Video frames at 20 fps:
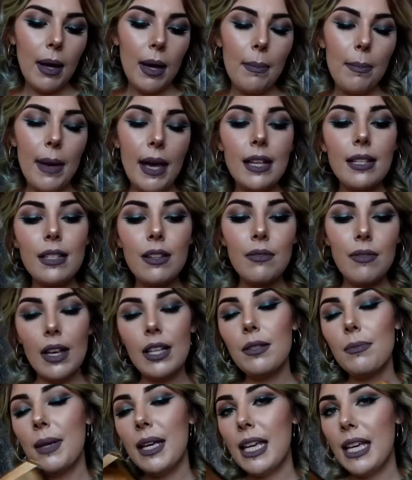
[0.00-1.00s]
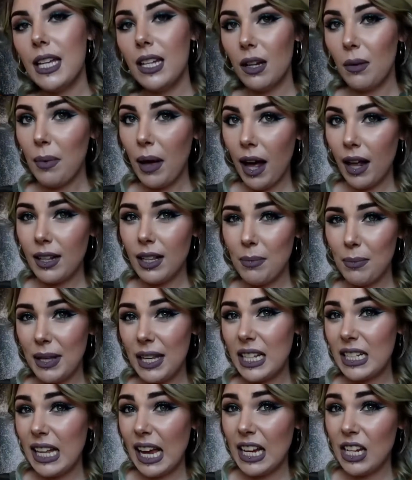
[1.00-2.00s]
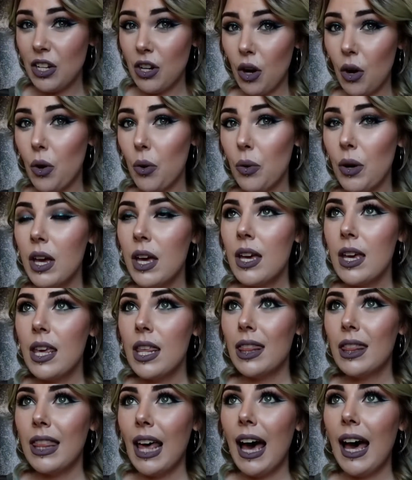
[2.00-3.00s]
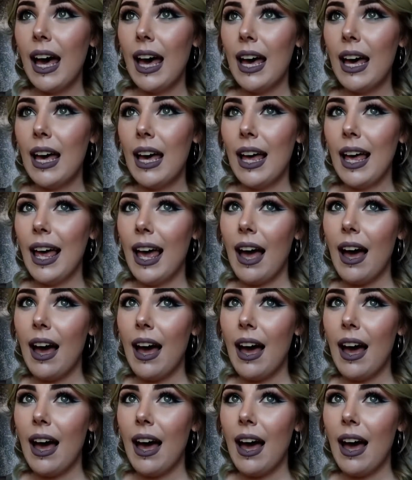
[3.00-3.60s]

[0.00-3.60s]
my best investment in a palette because I know that